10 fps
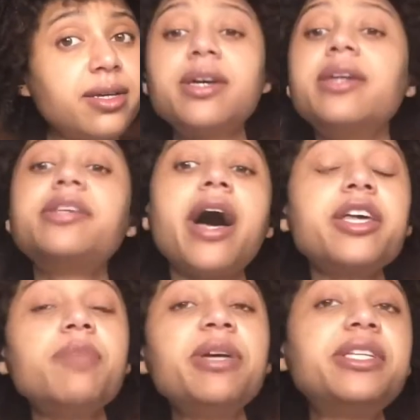
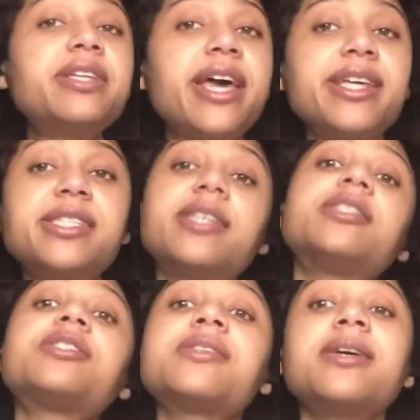Documented cases
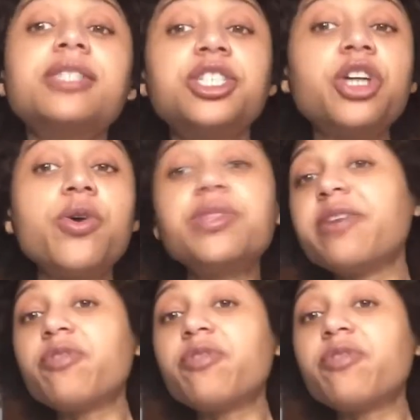show that from